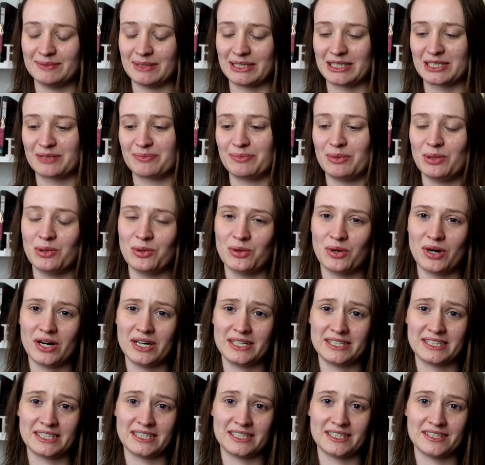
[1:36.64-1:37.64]
explore
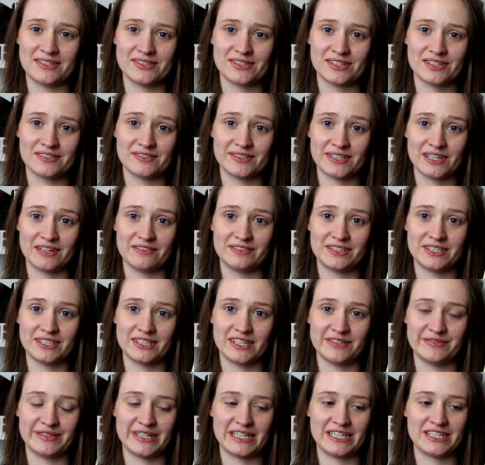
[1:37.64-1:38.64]
ideas of
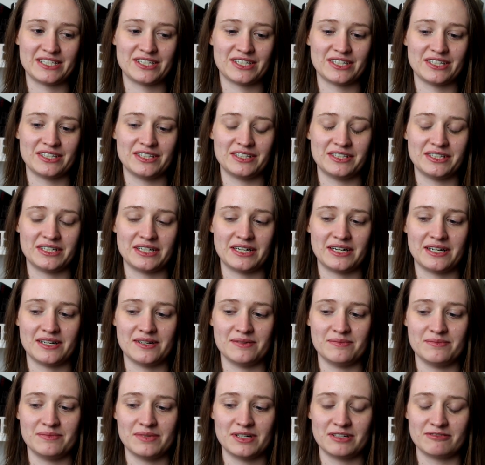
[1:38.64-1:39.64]
self-determination
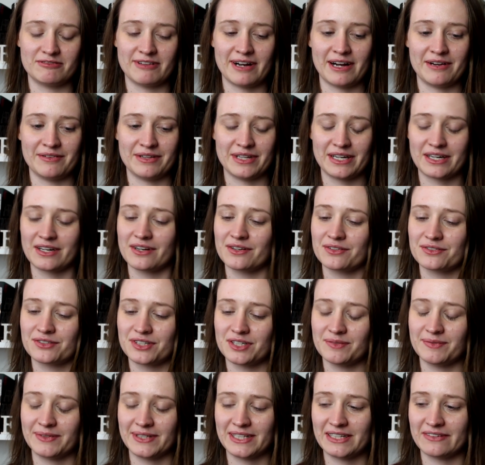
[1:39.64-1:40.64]
around their
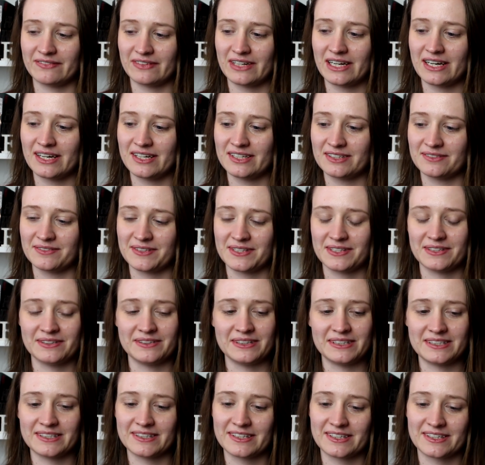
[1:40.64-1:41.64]
country and what they've learnt with all
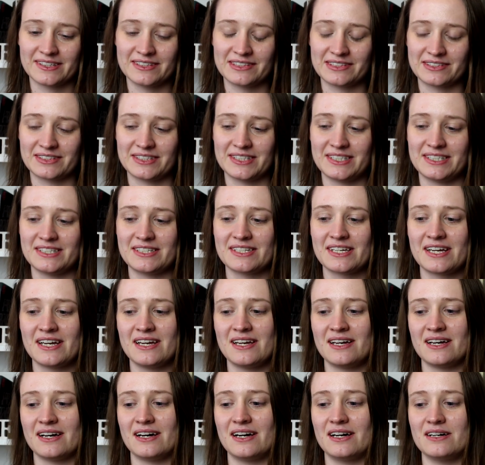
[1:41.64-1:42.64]
these other countries.
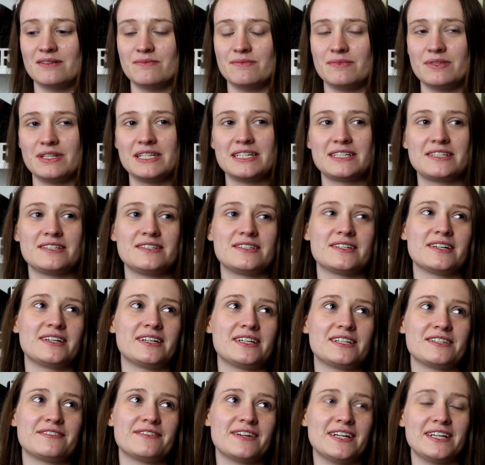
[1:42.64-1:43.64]
Liechtenstein
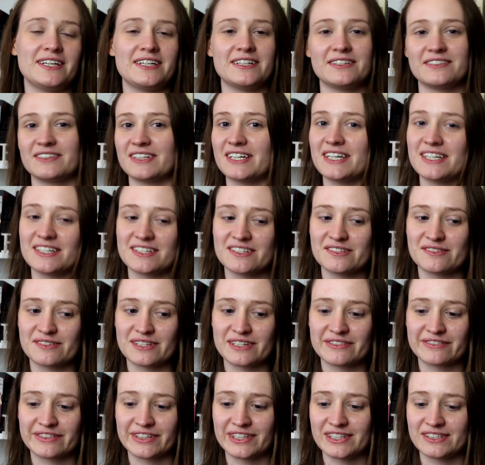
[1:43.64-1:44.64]
has fairly good relations with
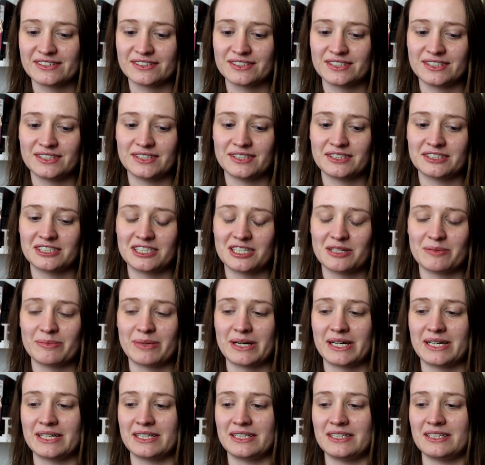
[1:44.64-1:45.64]
everyone else in Europe
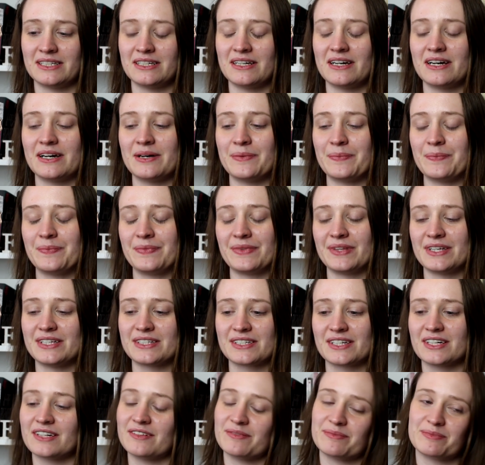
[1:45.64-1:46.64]
and
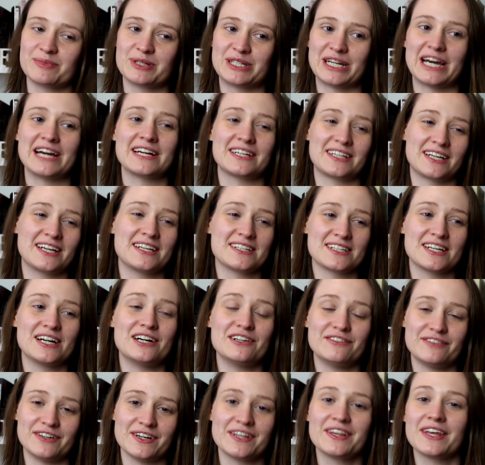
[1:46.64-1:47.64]
is kind of protecting
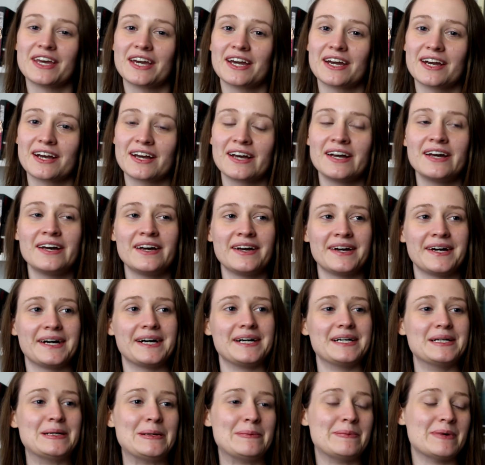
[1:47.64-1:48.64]
itself, I think,
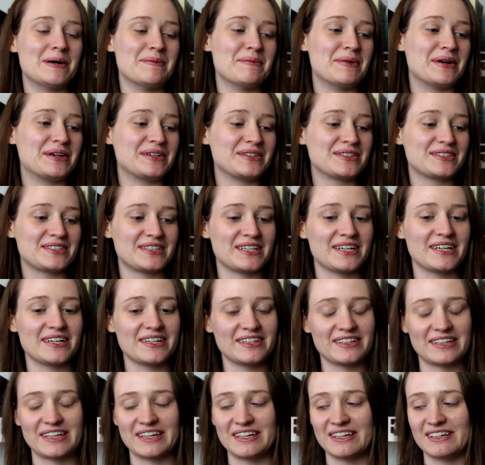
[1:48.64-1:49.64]
amongst
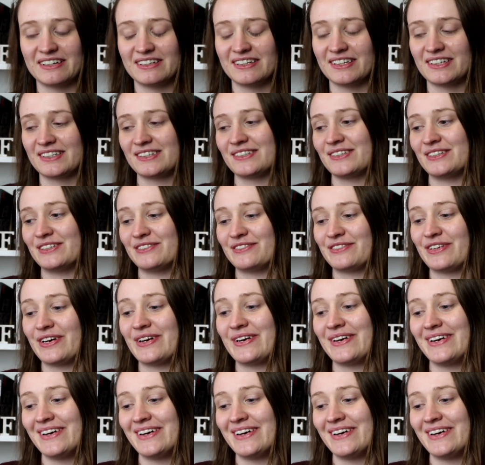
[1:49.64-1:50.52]
that sort of